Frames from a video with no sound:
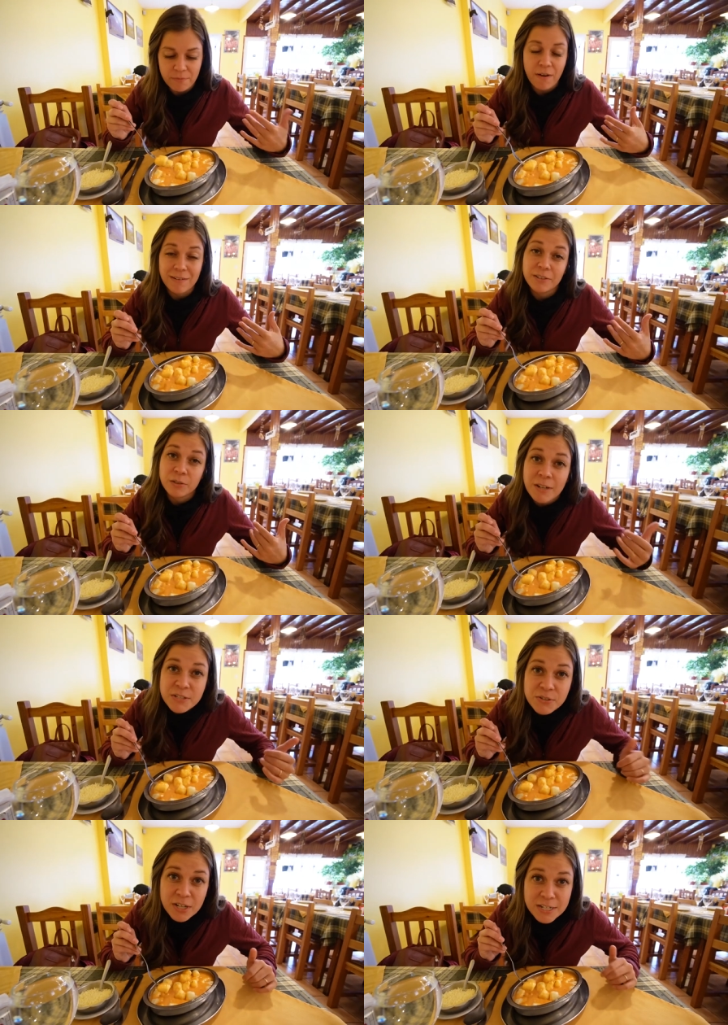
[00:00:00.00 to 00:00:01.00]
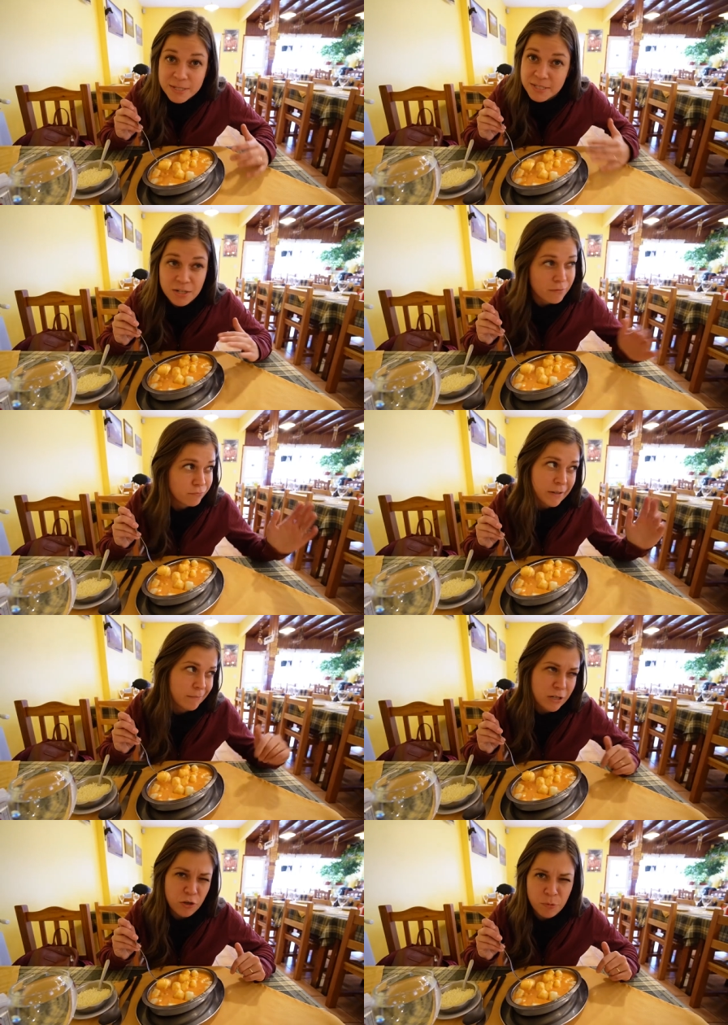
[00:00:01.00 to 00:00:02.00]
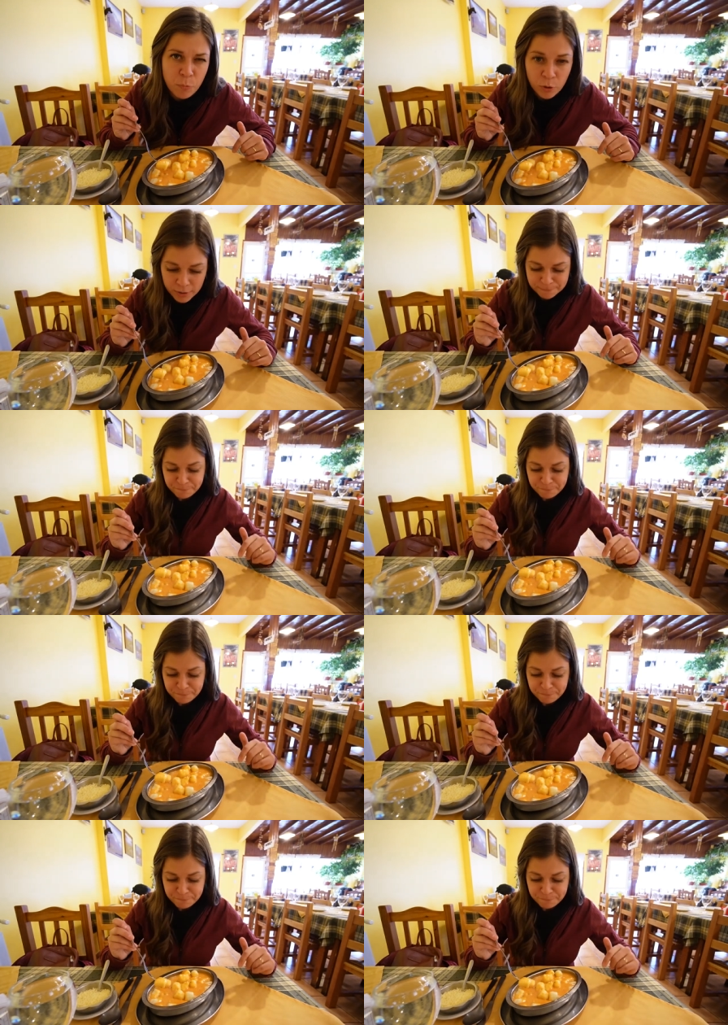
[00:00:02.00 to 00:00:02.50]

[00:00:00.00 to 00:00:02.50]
We found a little restaurant just right near the port.